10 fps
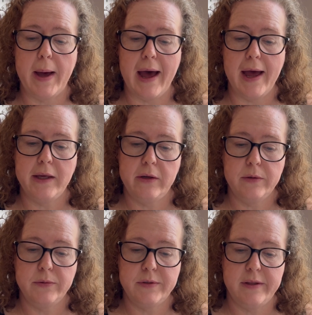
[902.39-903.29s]
But I
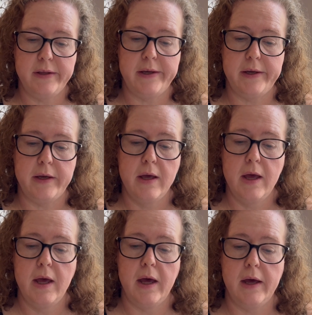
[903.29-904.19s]
use the
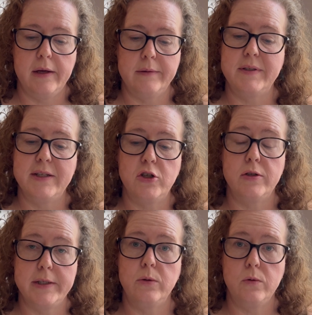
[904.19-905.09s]

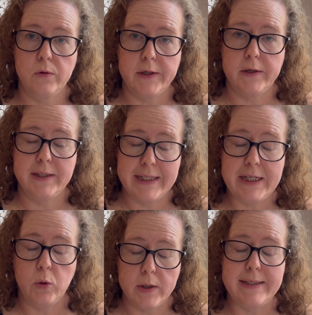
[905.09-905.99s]
centered single
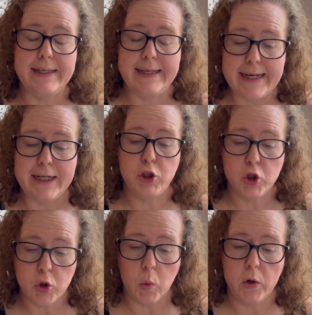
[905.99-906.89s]
decrease knitting
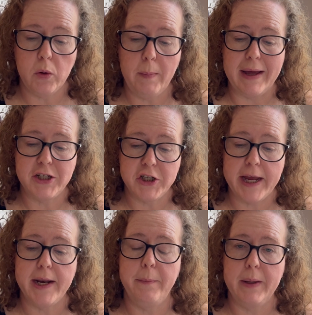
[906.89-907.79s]
tutorial by
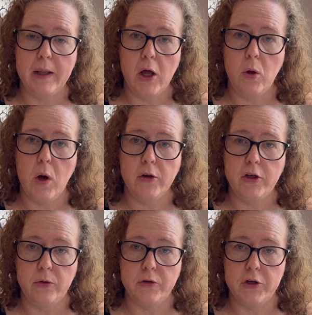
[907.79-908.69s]
Shayna Billow on
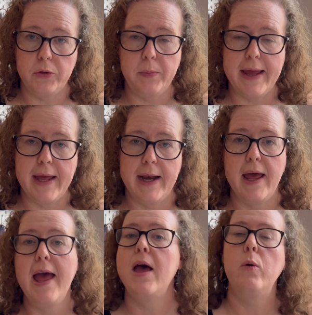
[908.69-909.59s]
YouTube, and
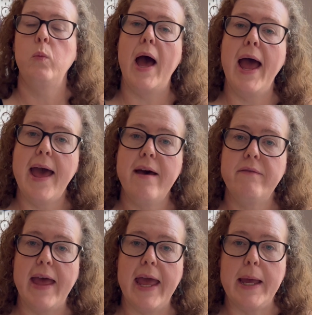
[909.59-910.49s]
I
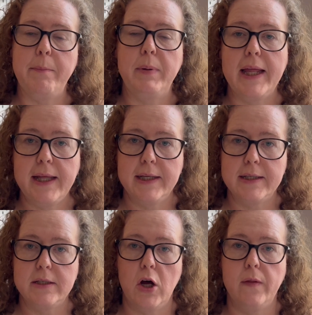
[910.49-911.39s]
have a
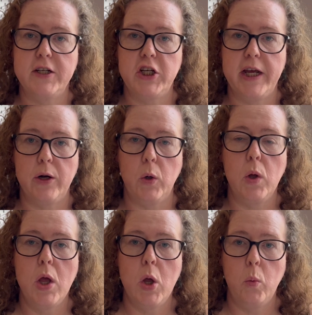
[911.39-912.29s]
playlist on the
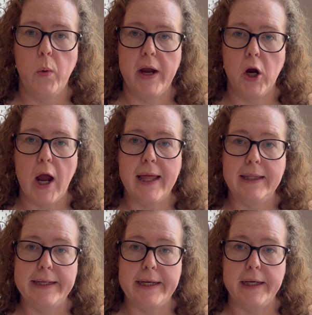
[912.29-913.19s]
channel where I
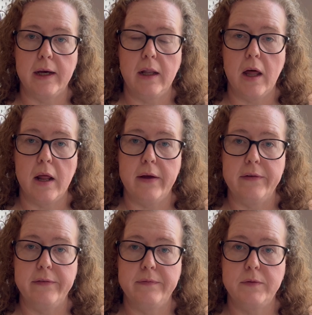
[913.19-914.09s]
link a lot
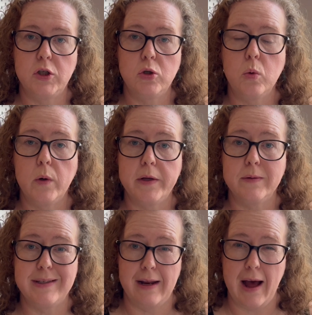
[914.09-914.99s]
of
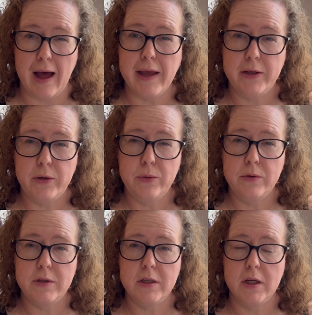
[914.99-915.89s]
tutorials that I
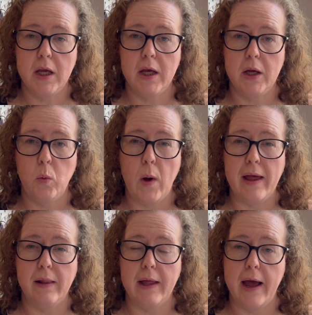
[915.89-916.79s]
used
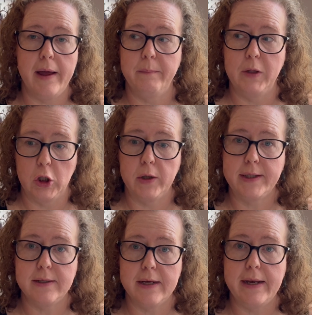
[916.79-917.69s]
while I'm
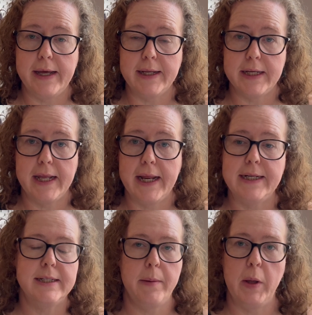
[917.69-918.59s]
learning to knit. And
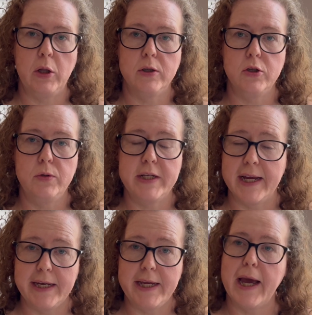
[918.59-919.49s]
anytime I learn a new
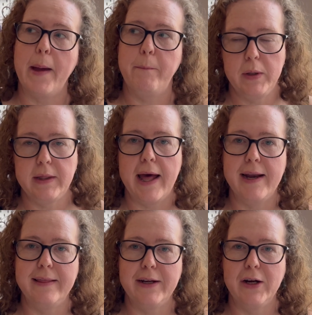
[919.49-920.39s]
technique, I put that
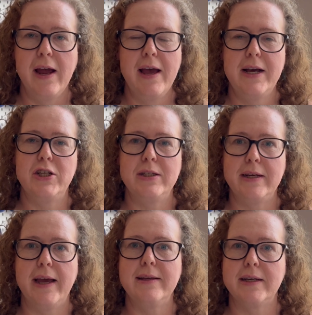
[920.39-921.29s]
in there just
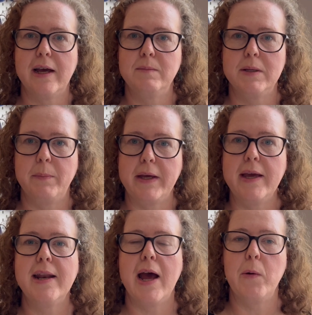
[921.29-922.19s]
in case it comes up
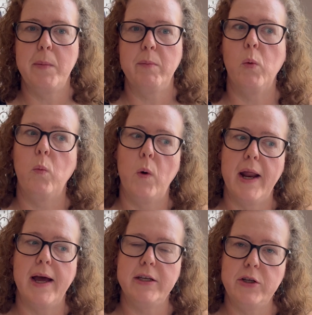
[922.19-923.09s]
again. I remember what
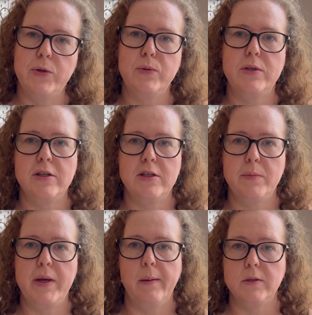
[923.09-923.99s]
I used to
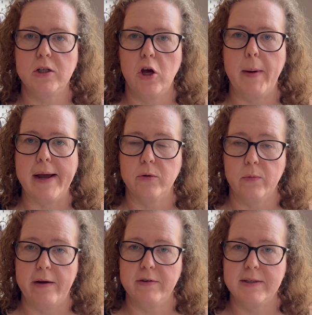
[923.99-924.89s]
be able to go back and
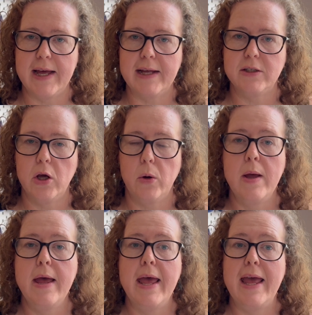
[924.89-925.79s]
reference that. So
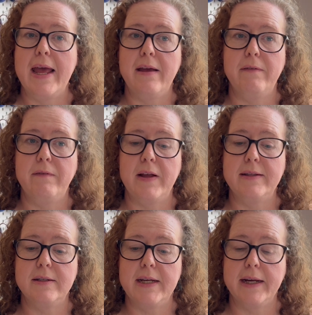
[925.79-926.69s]
if
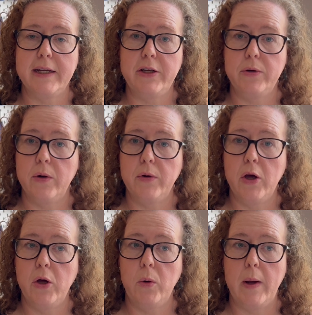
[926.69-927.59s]
it's a technique you don't
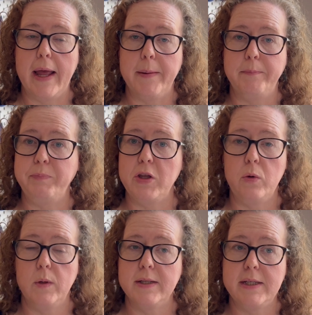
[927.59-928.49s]
know and you
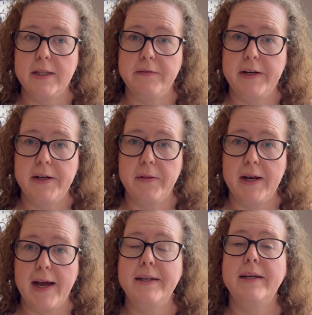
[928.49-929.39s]
want to see the video that
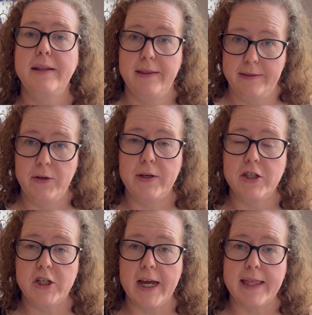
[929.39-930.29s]
I did, you
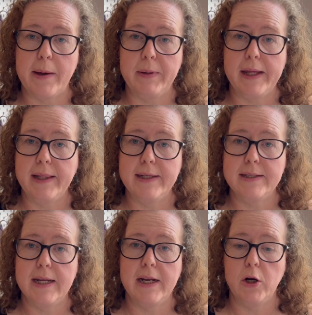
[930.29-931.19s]
can check that
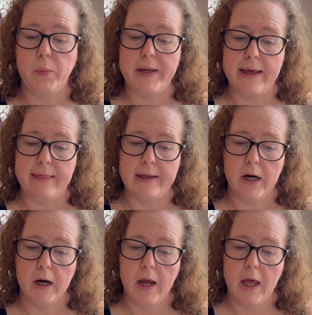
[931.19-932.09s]
playlist and it'll be in
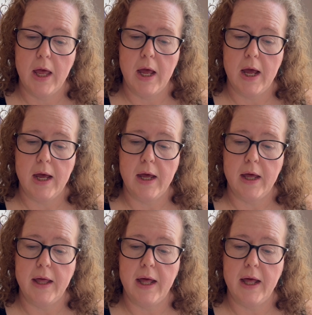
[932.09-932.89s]
there.